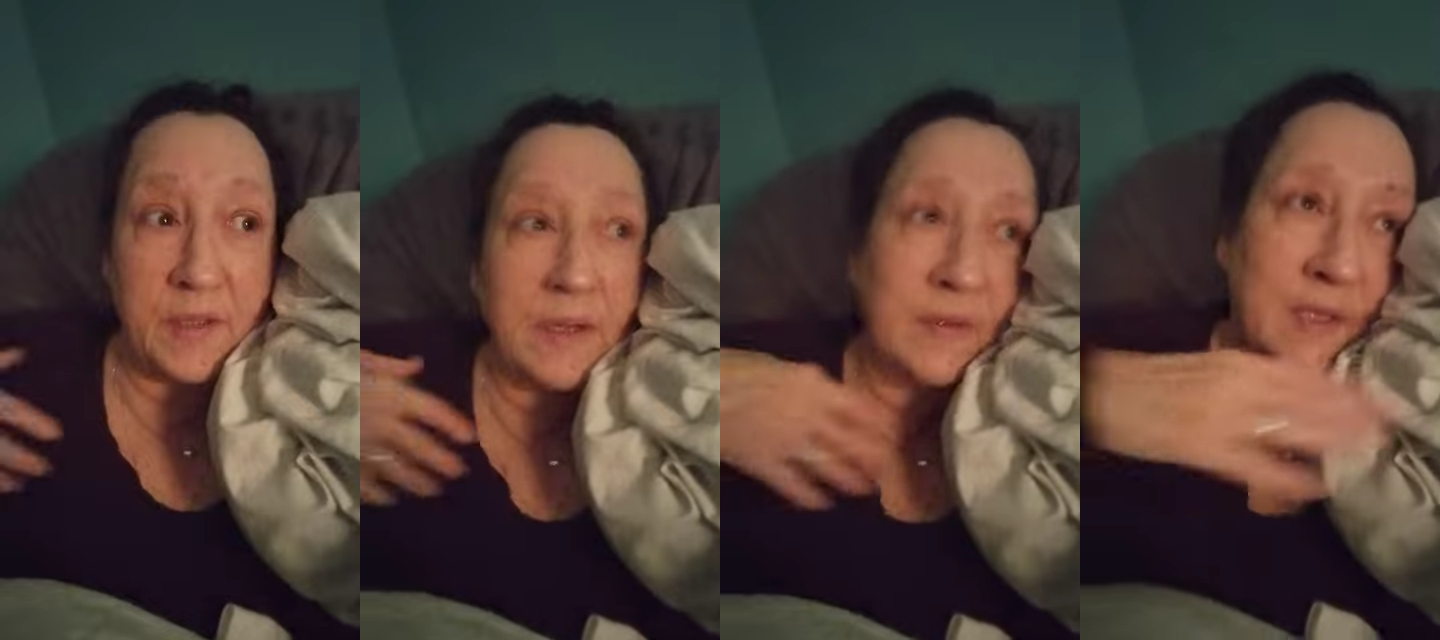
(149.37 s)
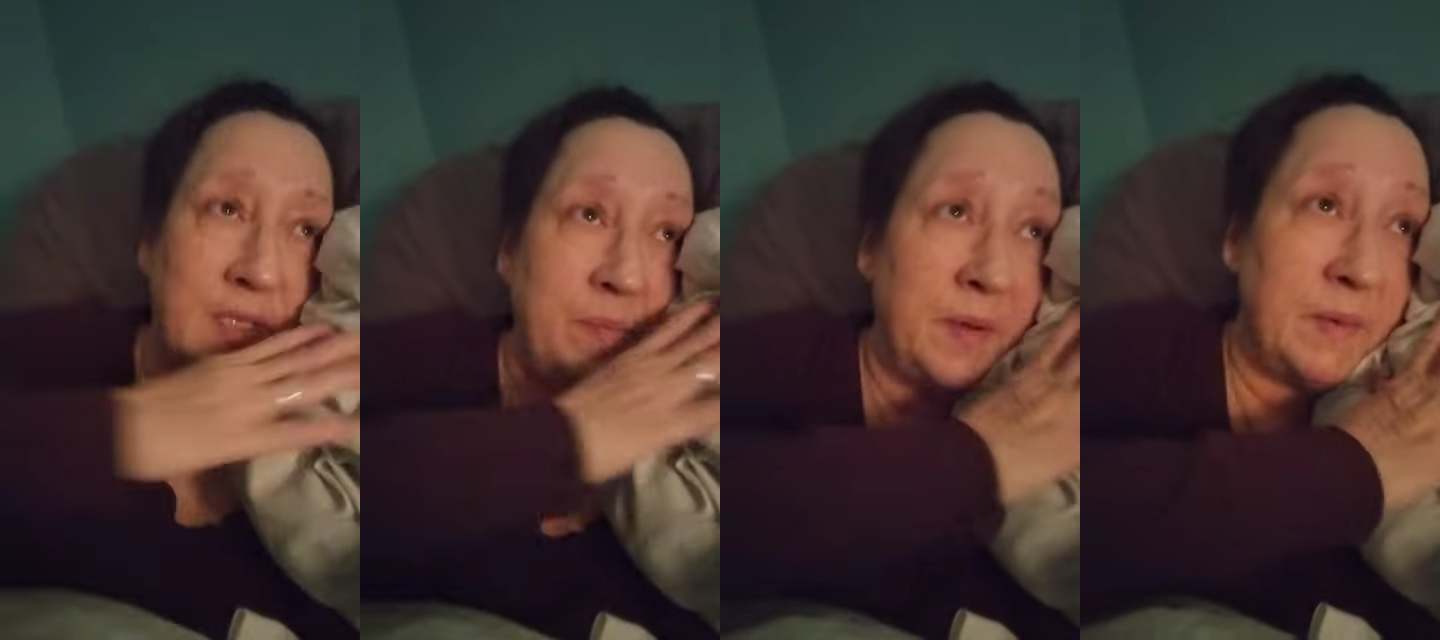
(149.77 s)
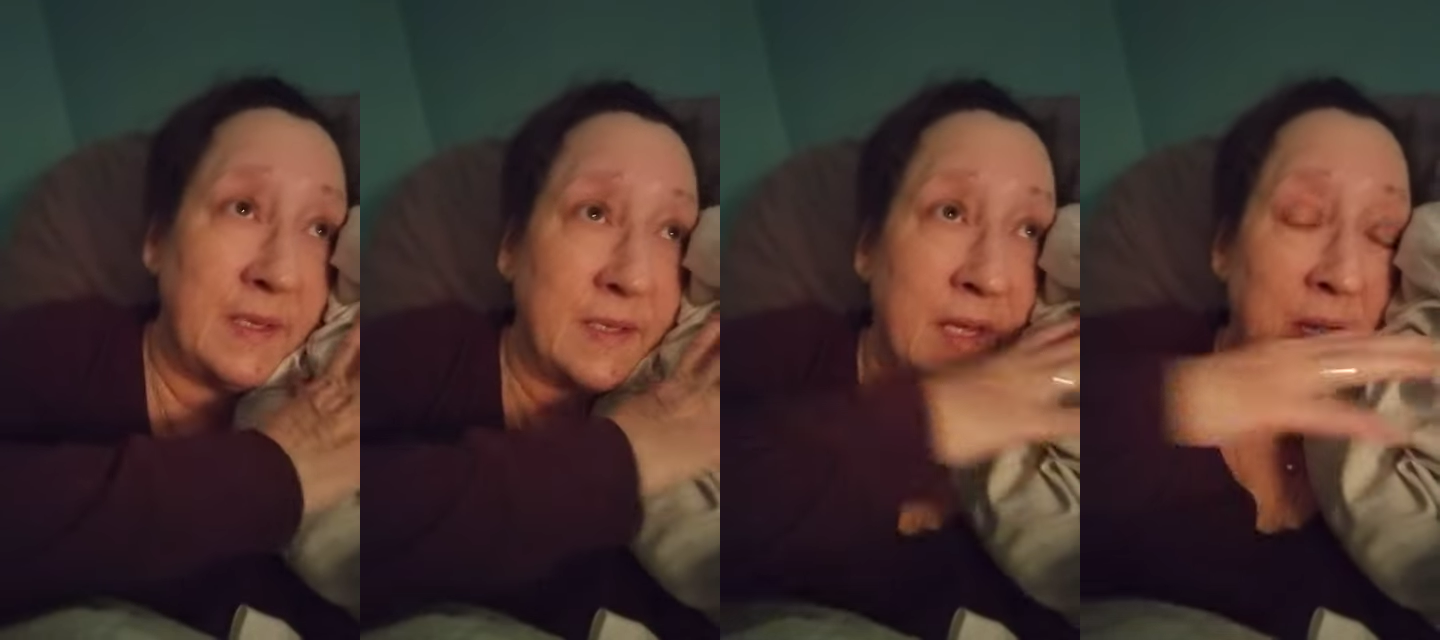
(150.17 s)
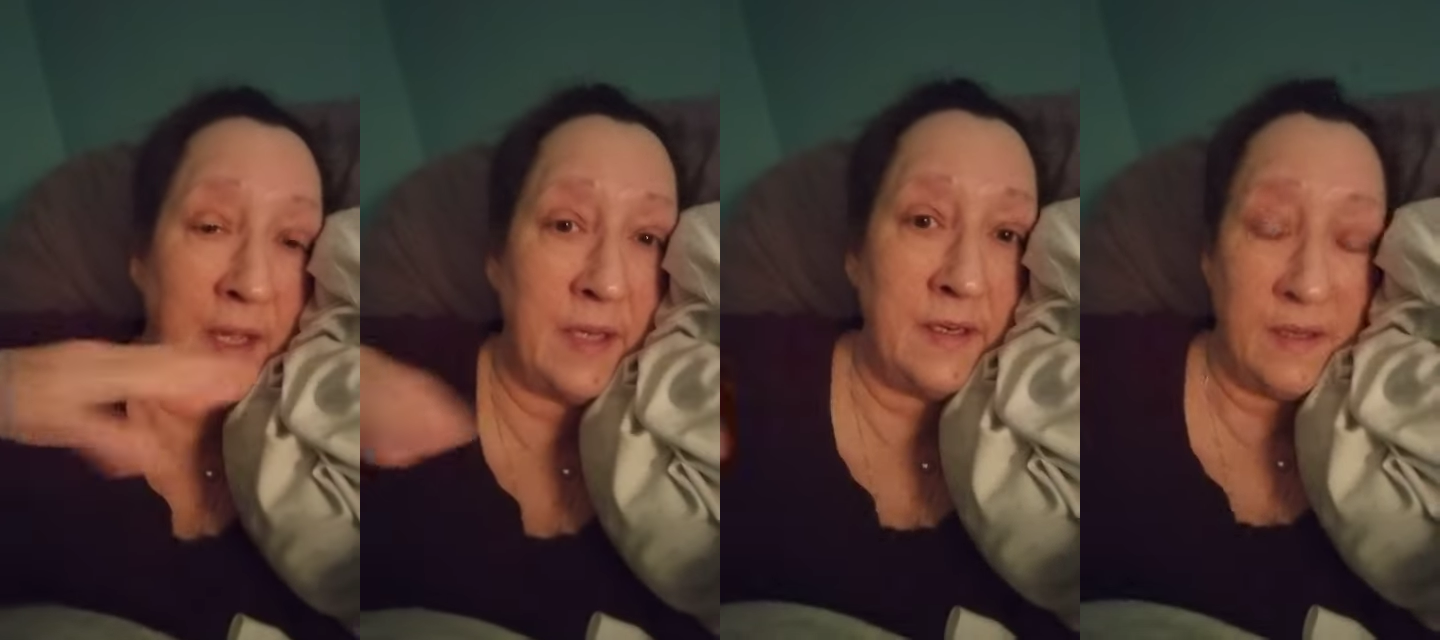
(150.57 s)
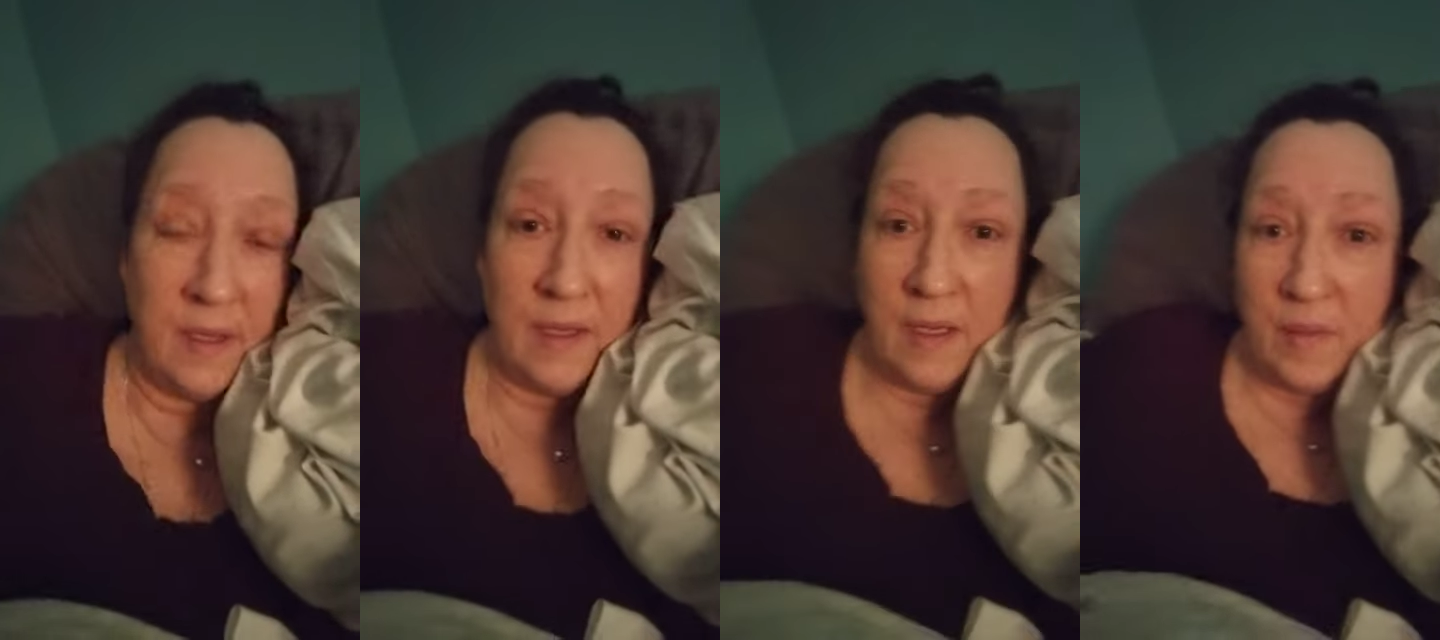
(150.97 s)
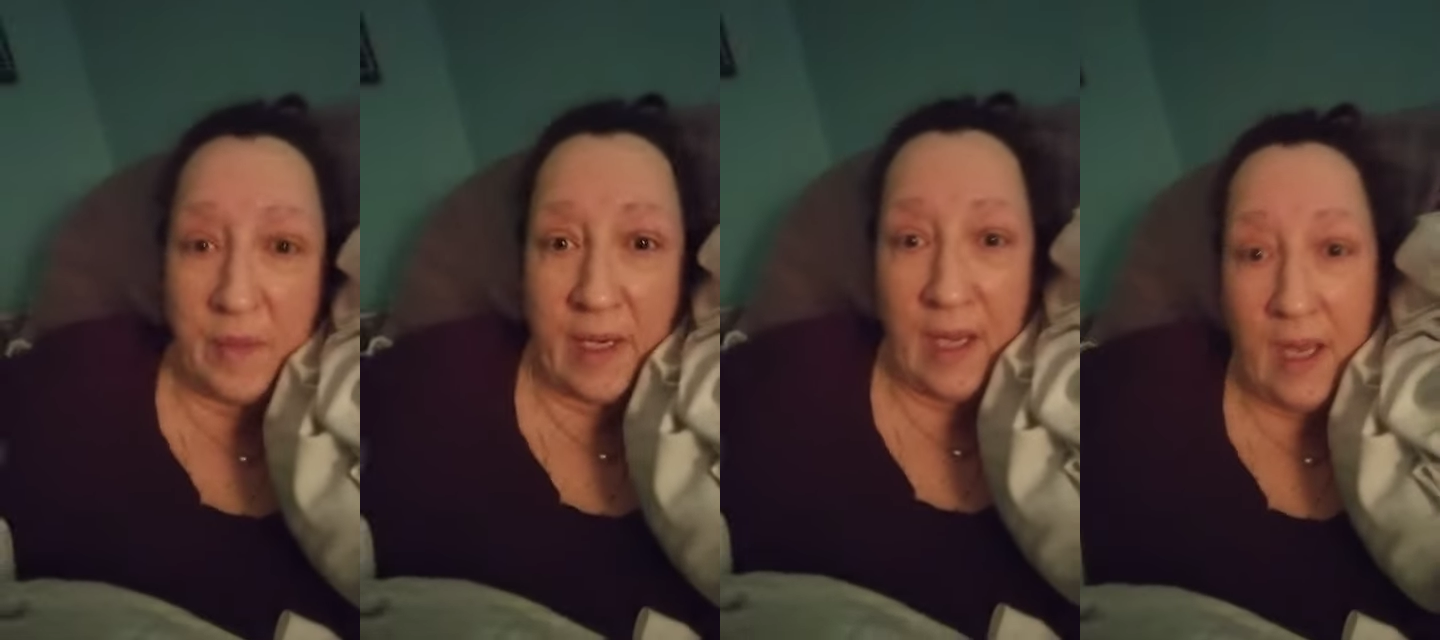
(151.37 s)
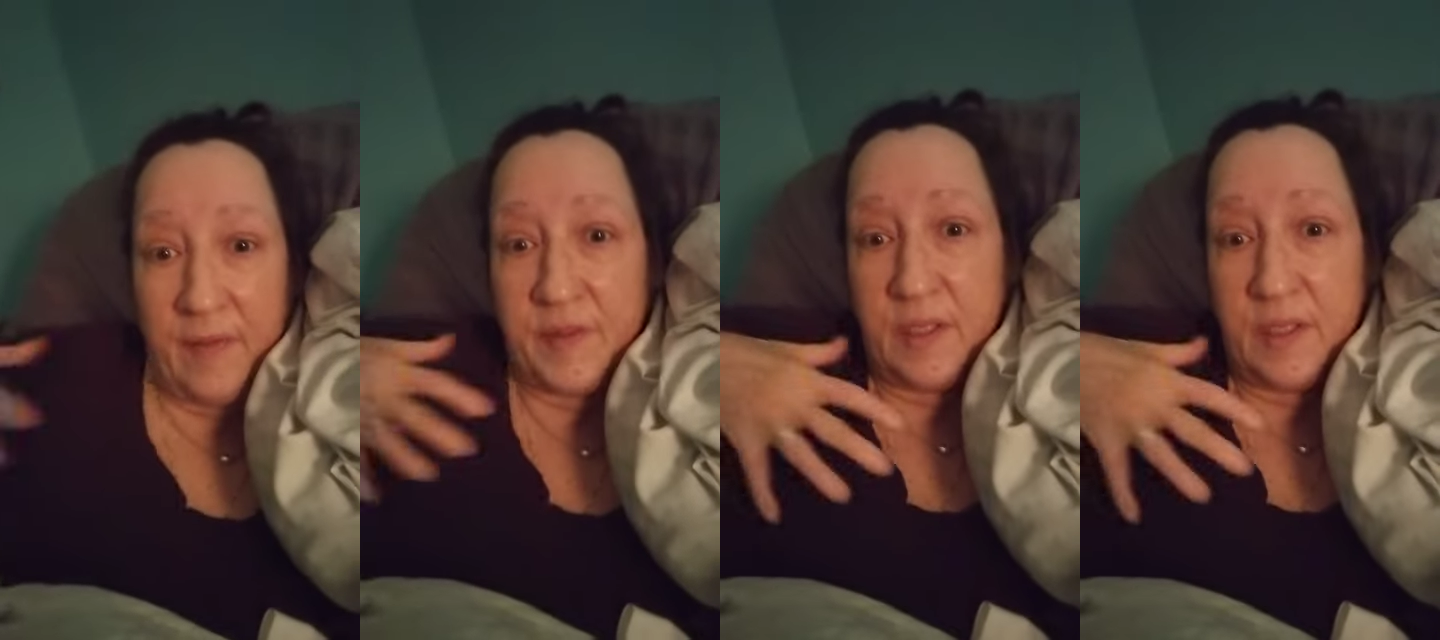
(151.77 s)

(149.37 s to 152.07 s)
So I have to sleep on my side, but I have